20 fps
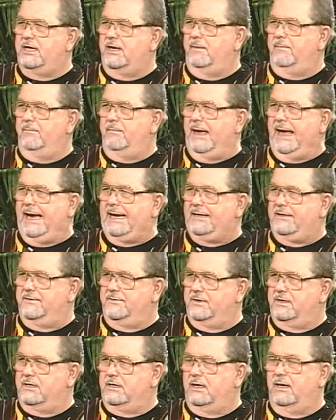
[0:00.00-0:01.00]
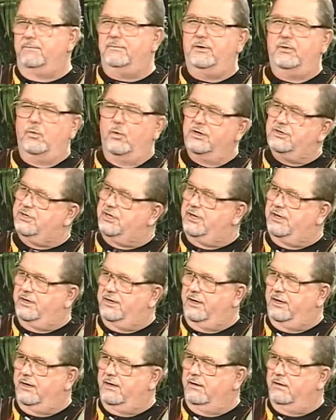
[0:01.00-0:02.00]
come back to the club that wasn't
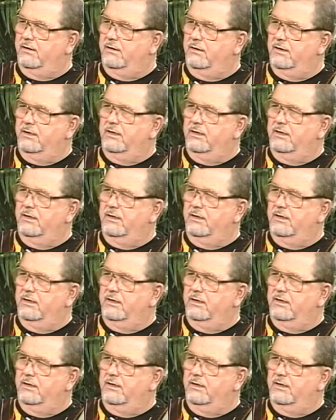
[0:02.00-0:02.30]
there